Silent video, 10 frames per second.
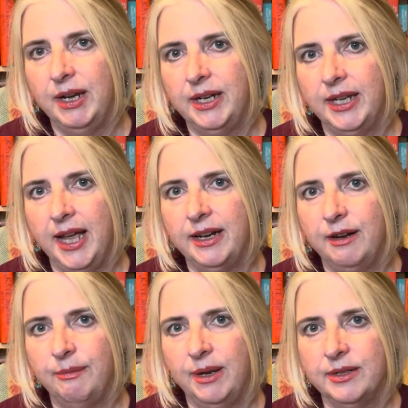And
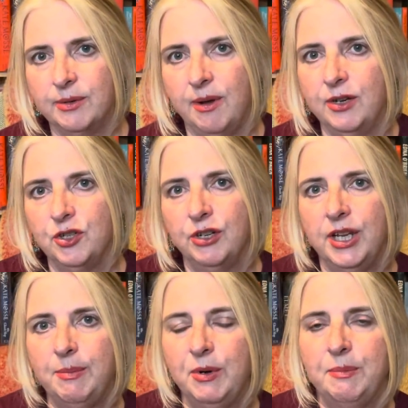again, it's quite a
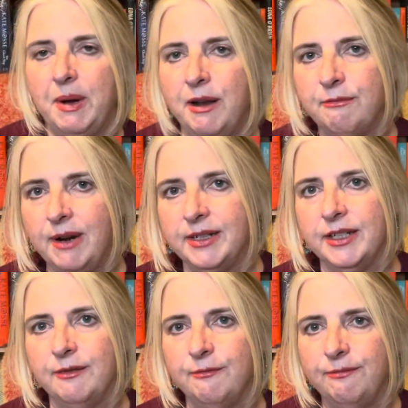chunky book, but I read
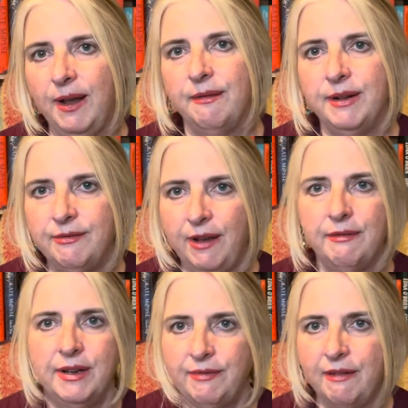it very,
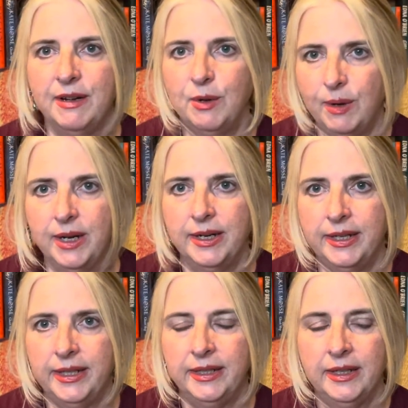very, very
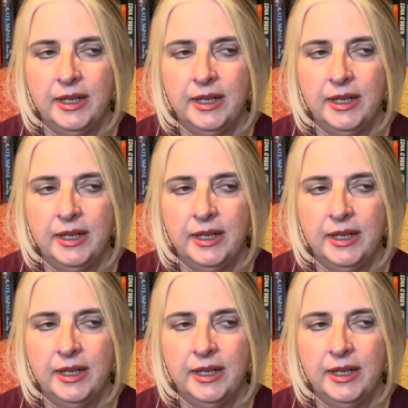quickly.